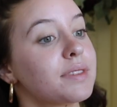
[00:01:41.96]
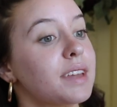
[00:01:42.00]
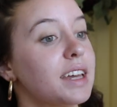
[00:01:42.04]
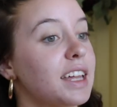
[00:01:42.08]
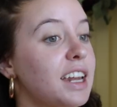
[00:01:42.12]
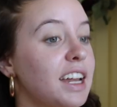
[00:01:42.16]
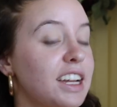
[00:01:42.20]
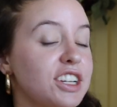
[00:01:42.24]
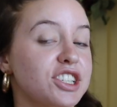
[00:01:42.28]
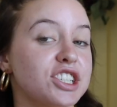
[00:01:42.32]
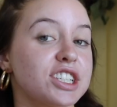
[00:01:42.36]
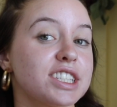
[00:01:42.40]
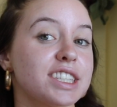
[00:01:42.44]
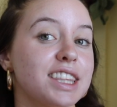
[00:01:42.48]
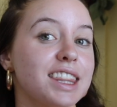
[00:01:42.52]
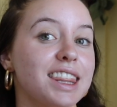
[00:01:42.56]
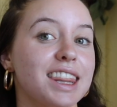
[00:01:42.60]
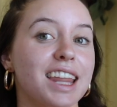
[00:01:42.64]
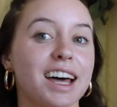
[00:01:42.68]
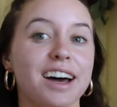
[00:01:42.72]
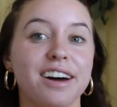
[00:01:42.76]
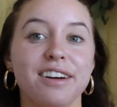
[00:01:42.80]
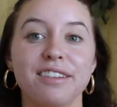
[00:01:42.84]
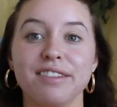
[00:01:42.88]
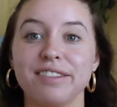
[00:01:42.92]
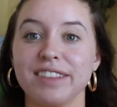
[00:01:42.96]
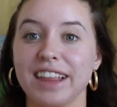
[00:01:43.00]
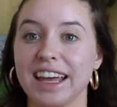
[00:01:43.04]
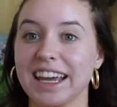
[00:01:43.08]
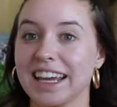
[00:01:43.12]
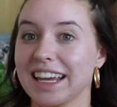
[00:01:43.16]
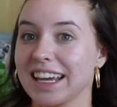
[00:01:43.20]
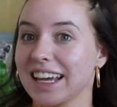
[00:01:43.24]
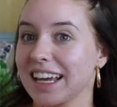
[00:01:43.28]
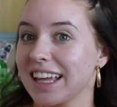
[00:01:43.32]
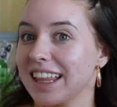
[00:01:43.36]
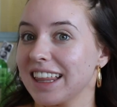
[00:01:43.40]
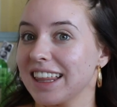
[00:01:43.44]
And I just love
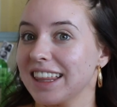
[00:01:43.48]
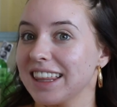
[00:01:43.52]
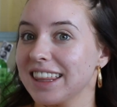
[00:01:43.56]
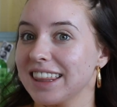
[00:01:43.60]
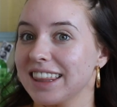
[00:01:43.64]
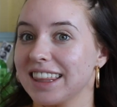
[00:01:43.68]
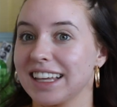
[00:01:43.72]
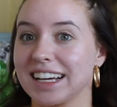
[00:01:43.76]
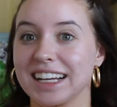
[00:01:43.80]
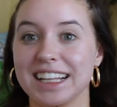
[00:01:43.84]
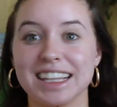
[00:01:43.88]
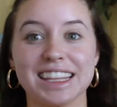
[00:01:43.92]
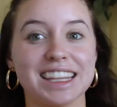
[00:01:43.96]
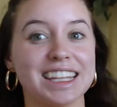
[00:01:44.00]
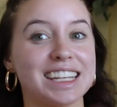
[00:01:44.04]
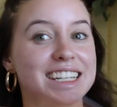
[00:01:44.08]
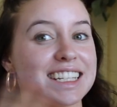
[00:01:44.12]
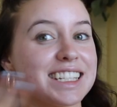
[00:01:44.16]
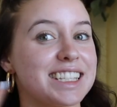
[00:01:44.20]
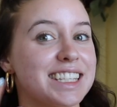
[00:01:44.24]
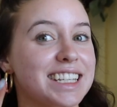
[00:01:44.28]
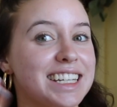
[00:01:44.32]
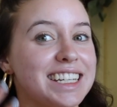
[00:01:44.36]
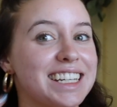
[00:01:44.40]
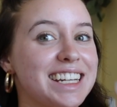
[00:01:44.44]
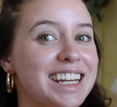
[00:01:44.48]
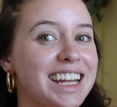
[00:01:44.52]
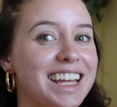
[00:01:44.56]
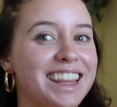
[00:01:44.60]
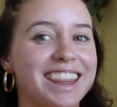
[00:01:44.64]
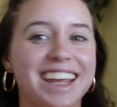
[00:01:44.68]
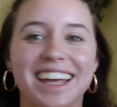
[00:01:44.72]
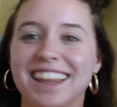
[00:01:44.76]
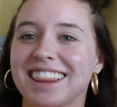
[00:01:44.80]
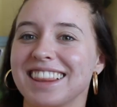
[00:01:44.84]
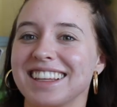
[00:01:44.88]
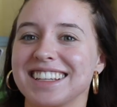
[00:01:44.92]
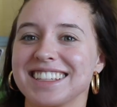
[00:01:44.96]
like the glisten
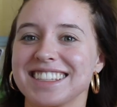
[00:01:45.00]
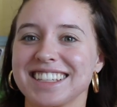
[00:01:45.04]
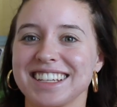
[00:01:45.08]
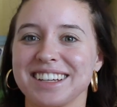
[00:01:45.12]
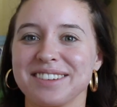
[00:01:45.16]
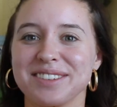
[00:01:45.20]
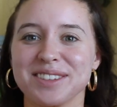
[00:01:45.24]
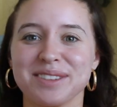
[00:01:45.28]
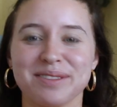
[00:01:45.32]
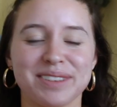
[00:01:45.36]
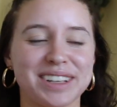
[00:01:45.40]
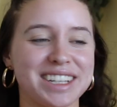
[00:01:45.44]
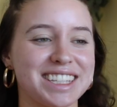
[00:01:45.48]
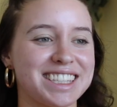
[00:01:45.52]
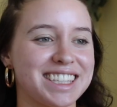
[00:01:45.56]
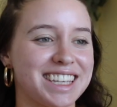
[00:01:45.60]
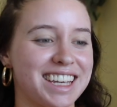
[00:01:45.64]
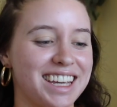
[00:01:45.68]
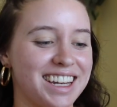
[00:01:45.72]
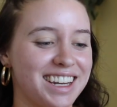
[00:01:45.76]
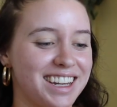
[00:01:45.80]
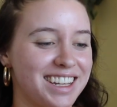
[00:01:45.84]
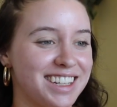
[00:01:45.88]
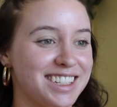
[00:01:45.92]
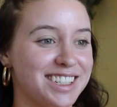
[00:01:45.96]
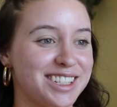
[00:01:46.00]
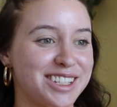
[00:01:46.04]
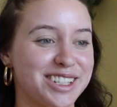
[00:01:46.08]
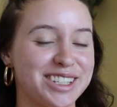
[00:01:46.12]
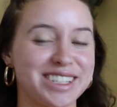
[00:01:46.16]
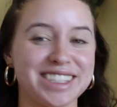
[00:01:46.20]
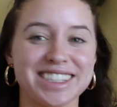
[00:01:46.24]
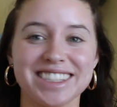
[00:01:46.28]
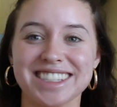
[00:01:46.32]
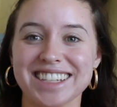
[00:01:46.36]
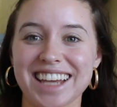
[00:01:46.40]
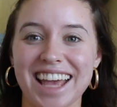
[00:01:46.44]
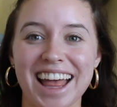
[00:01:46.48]
that this gives my skin. It's
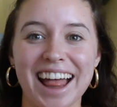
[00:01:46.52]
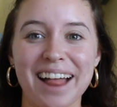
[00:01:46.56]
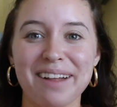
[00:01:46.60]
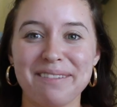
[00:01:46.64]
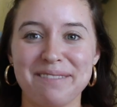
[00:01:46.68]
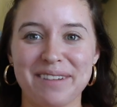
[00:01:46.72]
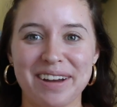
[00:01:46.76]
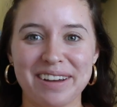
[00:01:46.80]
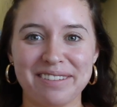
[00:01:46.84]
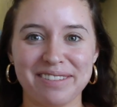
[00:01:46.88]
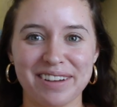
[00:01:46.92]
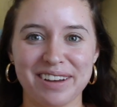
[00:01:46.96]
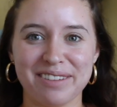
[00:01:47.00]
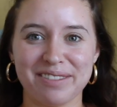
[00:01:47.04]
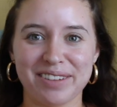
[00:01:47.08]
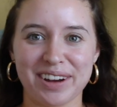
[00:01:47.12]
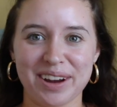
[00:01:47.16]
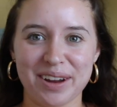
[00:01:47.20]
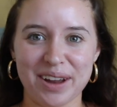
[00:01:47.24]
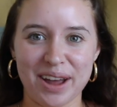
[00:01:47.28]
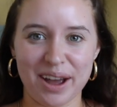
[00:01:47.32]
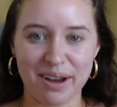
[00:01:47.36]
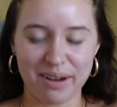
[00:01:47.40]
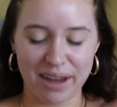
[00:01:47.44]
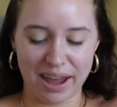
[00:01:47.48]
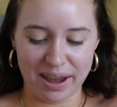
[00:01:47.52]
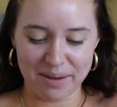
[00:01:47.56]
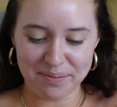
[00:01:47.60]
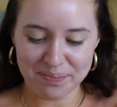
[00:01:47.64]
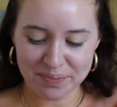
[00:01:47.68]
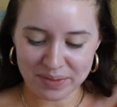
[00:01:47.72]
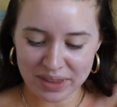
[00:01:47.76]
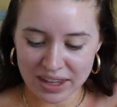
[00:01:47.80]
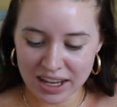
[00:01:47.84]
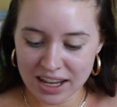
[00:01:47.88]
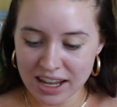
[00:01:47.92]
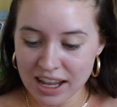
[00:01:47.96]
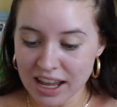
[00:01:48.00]
just my favorite. Okay,
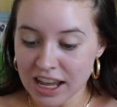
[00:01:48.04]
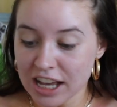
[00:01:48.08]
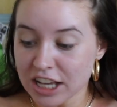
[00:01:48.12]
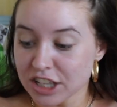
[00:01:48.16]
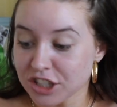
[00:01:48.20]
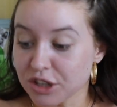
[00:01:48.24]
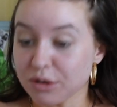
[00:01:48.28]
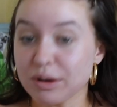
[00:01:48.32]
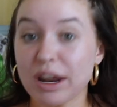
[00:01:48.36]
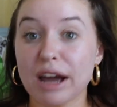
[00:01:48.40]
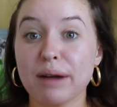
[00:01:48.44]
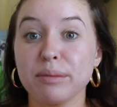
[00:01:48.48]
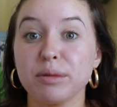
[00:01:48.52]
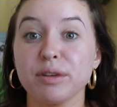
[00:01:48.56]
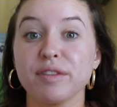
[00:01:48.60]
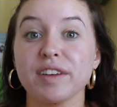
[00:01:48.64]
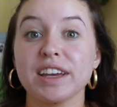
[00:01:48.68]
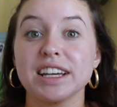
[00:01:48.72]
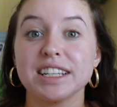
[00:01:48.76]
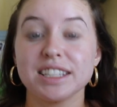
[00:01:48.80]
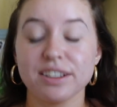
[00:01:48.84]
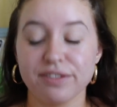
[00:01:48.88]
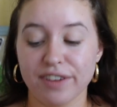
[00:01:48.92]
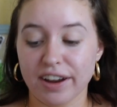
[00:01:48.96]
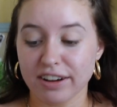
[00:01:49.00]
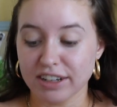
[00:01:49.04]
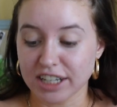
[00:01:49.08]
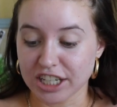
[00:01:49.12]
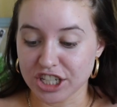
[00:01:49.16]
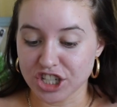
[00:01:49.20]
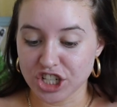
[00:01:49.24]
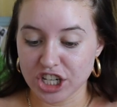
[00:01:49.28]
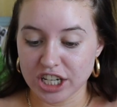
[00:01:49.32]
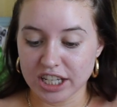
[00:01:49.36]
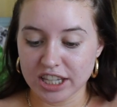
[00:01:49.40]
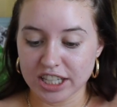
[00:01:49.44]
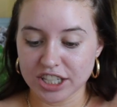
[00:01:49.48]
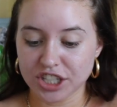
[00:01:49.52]
so now moving into
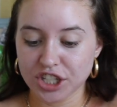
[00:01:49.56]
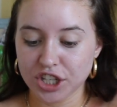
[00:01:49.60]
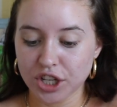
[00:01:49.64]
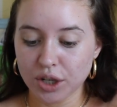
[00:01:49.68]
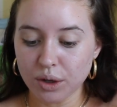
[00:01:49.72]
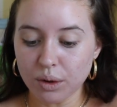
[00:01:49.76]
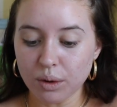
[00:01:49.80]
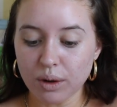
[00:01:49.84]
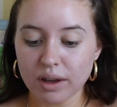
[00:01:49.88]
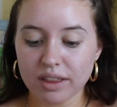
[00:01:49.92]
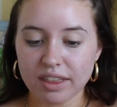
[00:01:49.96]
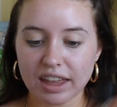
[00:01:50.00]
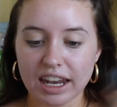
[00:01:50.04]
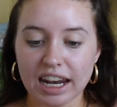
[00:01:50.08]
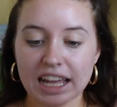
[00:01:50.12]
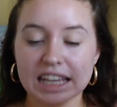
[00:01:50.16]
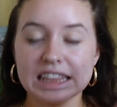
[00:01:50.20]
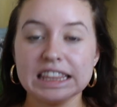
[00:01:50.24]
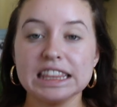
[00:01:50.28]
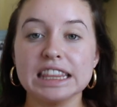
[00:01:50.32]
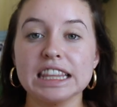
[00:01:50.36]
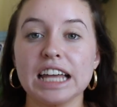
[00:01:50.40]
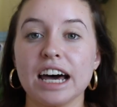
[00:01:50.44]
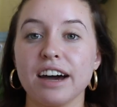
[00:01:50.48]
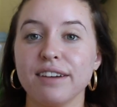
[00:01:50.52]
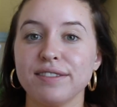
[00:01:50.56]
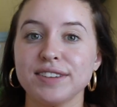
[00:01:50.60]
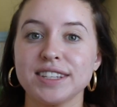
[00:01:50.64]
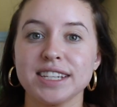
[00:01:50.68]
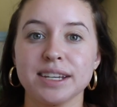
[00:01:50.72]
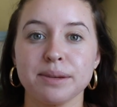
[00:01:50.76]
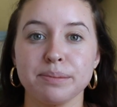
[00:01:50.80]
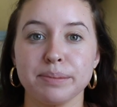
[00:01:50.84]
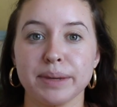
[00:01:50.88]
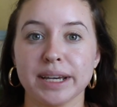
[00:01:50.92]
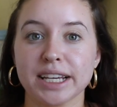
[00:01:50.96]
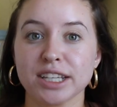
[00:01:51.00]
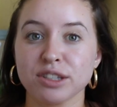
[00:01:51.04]
foundation. The two that I love
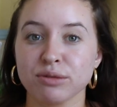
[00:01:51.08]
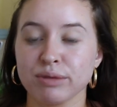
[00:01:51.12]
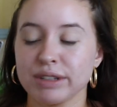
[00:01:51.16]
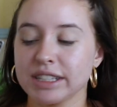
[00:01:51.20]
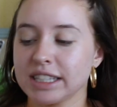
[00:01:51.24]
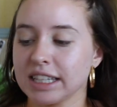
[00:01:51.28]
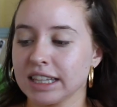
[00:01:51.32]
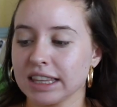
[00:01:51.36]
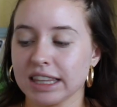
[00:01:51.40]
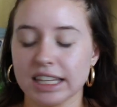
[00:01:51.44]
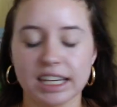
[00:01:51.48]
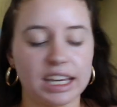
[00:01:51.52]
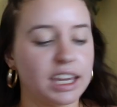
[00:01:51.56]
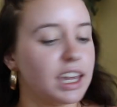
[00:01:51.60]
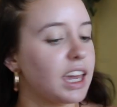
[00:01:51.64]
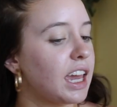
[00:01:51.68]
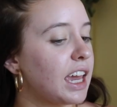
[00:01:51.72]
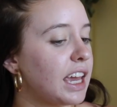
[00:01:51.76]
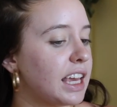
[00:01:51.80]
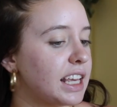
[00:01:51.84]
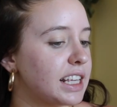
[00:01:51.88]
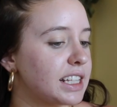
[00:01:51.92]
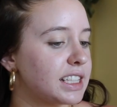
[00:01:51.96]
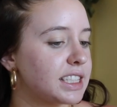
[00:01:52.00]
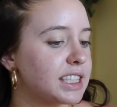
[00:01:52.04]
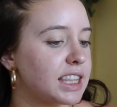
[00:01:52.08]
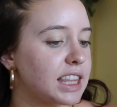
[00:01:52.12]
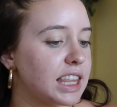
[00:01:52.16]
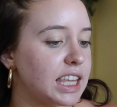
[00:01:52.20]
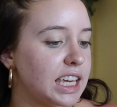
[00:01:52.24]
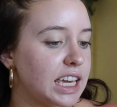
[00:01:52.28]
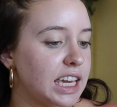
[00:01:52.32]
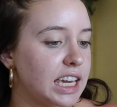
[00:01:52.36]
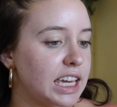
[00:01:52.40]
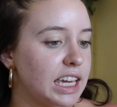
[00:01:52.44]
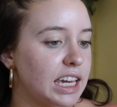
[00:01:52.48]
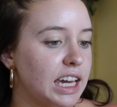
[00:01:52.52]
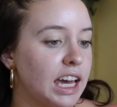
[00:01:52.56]
to mix recently is
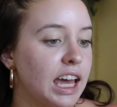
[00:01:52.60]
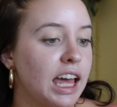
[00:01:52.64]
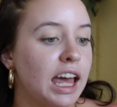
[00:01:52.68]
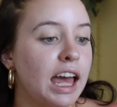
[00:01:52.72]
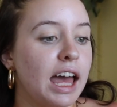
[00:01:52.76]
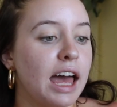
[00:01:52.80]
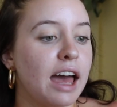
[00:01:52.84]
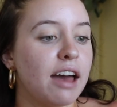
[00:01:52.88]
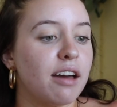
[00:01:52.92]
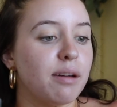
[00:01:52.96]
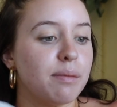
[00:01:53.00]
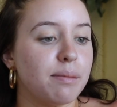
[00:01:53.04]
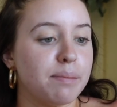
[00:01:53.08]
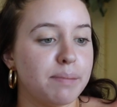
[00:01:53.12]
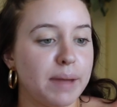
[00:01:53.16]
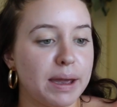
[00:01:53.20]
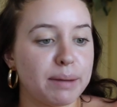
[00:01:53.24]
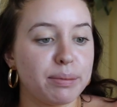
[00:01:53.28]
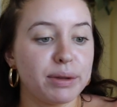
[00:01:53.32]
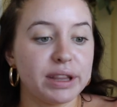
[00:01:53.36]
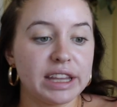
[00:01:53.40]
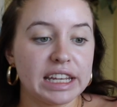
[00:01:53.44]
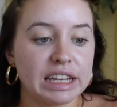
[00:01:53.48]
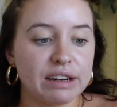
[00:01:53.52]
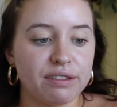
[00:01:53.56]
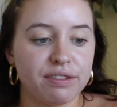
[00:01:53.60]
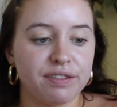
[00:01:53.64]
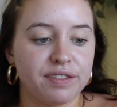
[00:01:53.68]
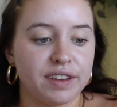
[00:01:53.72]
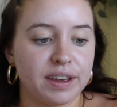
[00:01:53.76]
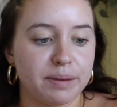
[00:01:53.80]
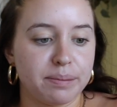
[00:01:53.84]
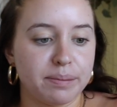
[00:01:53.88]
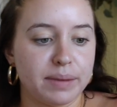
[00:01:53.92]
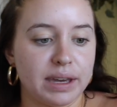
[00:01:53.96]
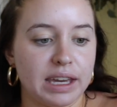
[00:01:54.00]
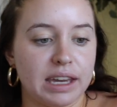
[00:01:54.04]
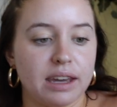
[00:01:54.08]
the Maybelline
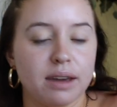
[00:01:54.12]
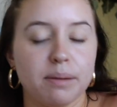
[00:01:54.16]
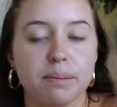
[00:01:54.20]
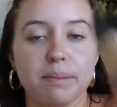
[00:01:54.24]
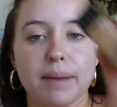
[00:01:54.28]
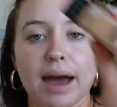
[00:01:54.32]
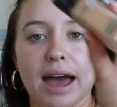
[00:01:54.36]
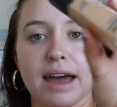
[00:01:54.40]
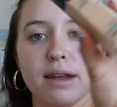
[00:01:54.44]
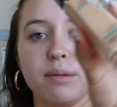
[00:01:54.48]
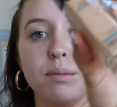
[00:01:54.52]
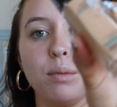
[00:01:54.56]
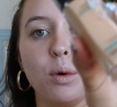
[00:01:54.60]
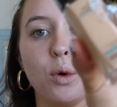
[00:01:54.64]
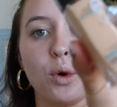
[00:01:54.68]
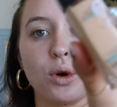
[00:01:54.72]
Fit Me Matte and